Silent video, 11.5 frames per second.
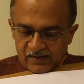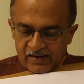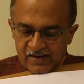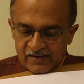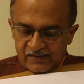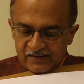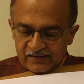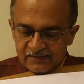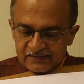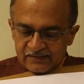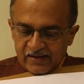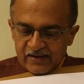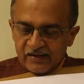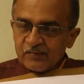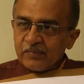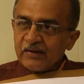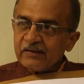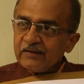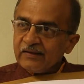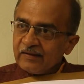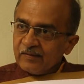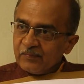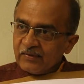and it is signed by the
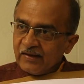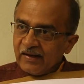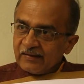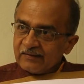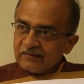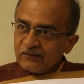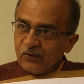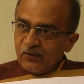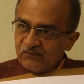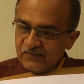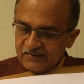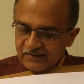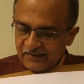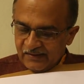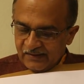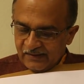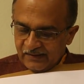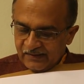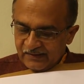income tax officer,